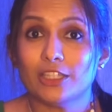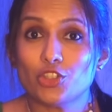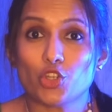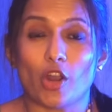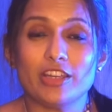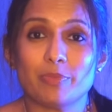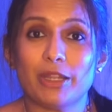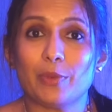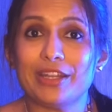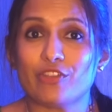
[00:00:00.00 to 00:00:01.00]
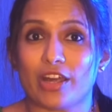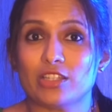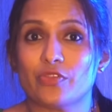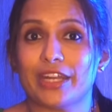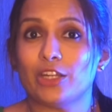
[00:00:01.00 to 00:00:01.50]
The choice between
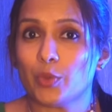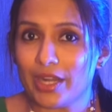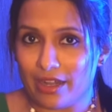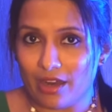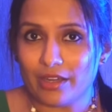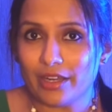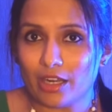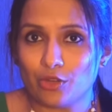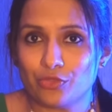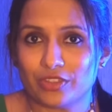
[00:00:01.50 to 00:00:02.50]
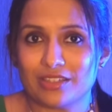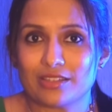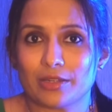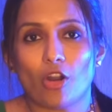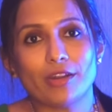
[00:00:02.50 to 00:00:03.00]
transferring to an NRE account
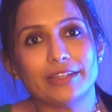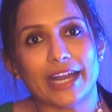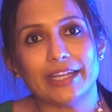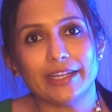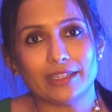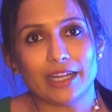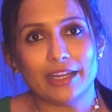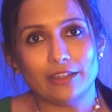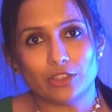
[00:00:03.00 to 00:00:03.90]
first or directly